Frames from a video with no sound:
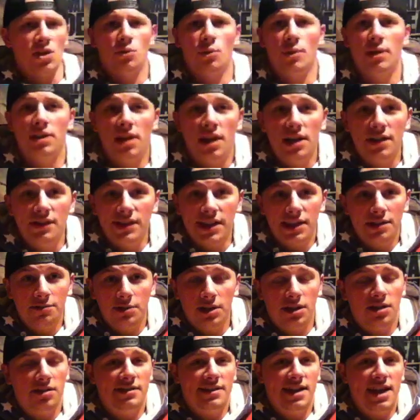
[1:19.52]
A lot of us had a
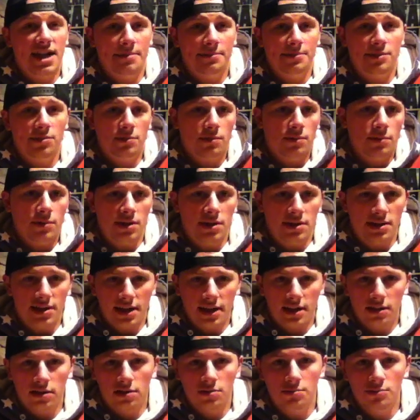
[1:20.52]
really good time, so we wanted to
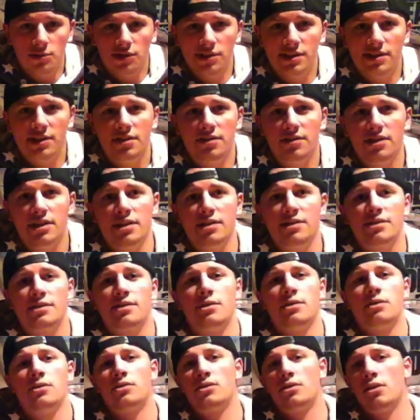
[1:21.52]
take it a little more
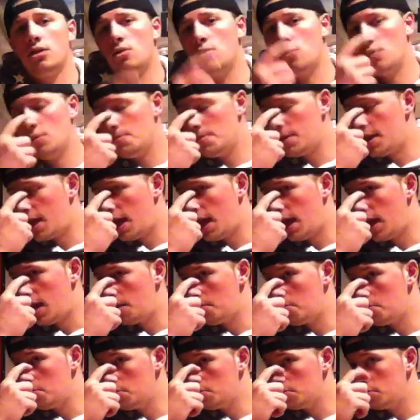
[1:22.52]
serious. So we
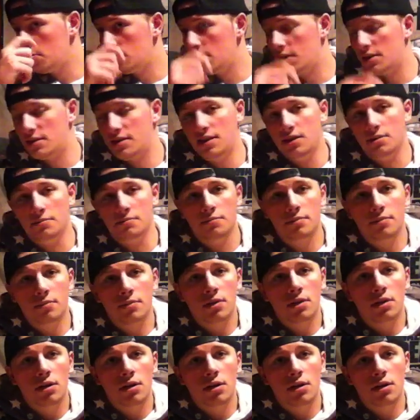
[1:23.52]
became a team.